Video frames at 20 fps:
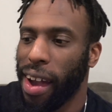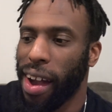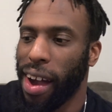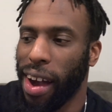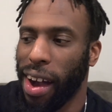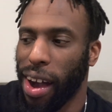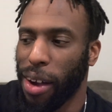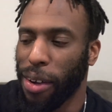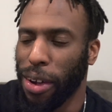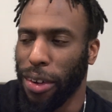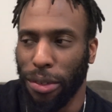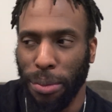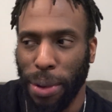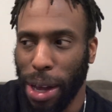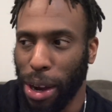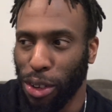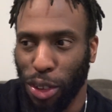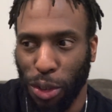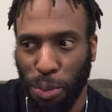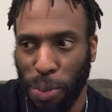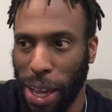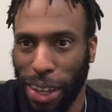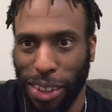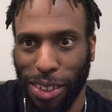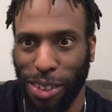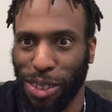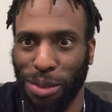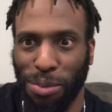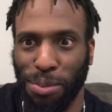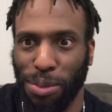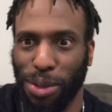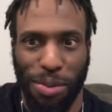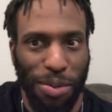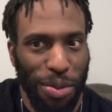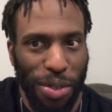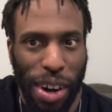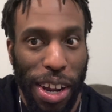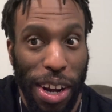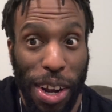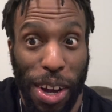Uh, everybody respects him, is
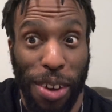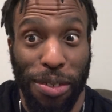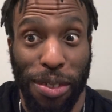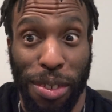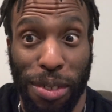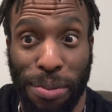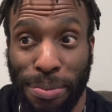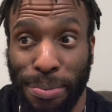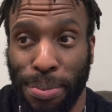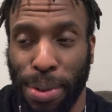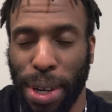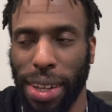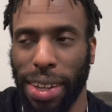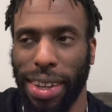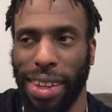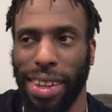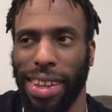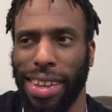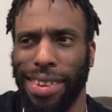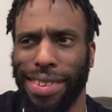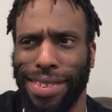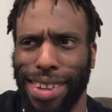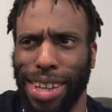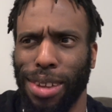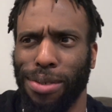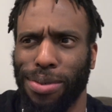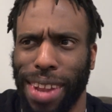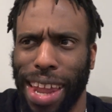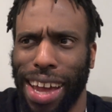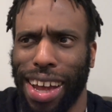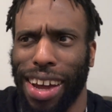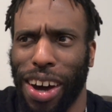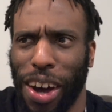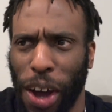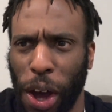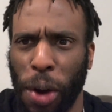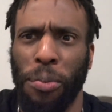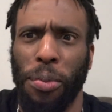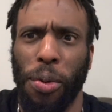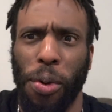afraid of him, but he seems like a
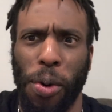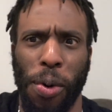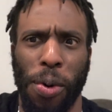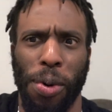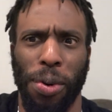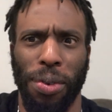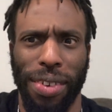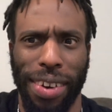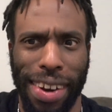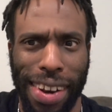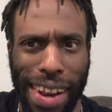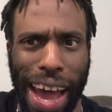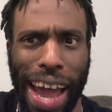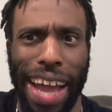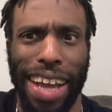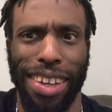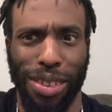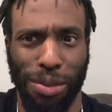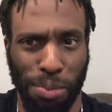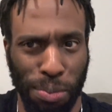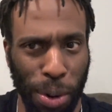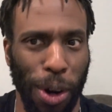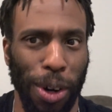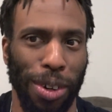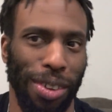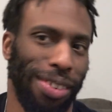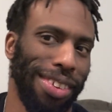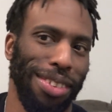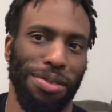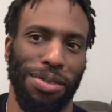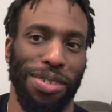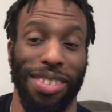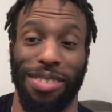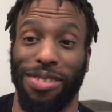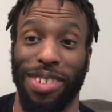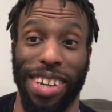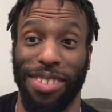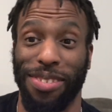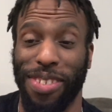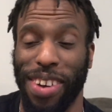humble, nice person, which is
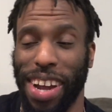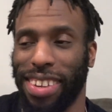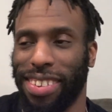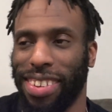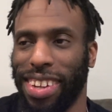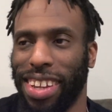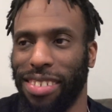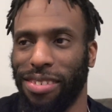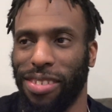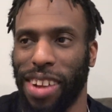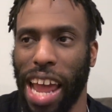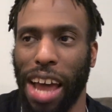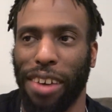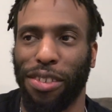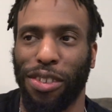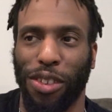very fascinating to have